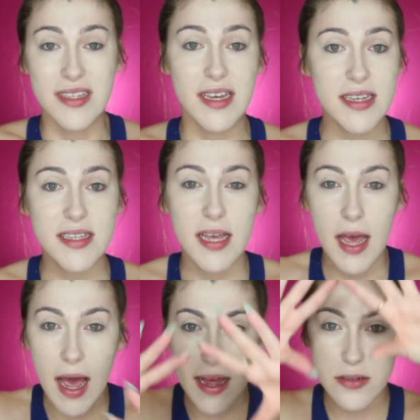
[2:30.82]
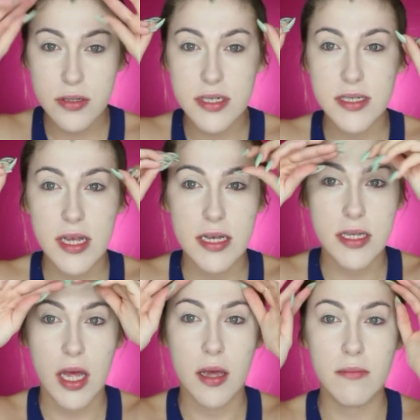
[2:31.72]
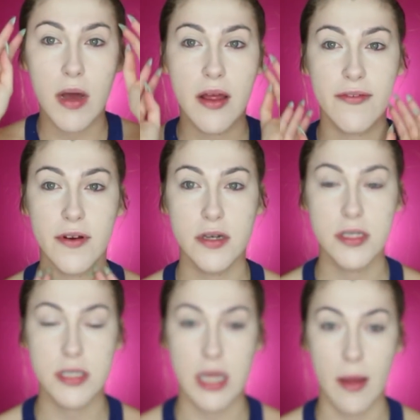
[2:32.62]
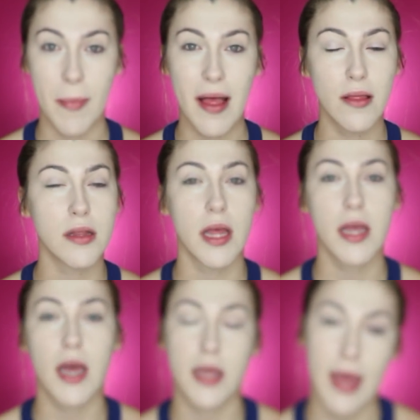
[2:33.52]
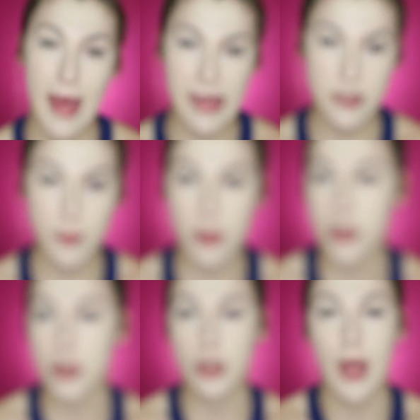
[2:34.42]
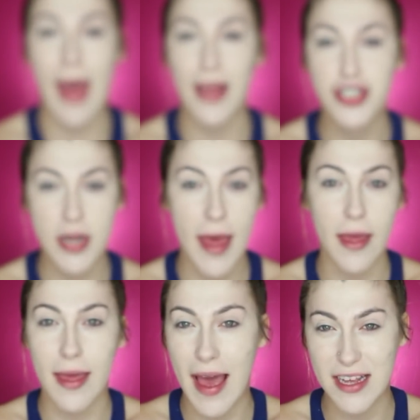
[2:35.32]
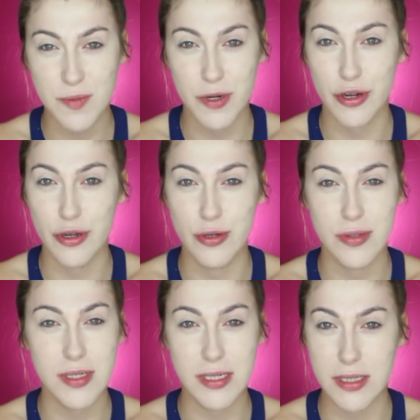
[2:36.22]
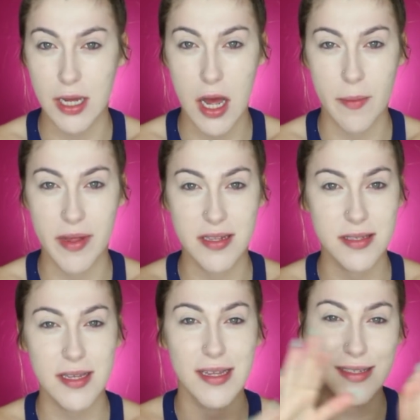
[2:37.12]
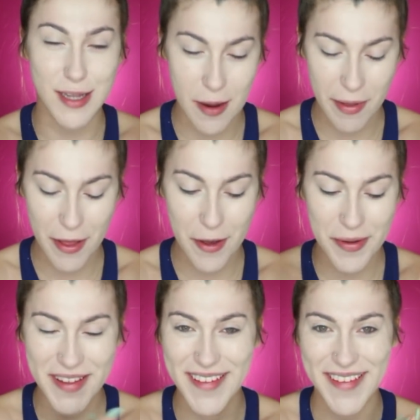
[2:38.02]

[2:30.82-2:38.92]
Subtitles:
This, I do this as like my first step. I look like Casper. Hashtag Casper the Ghost in the comments down below.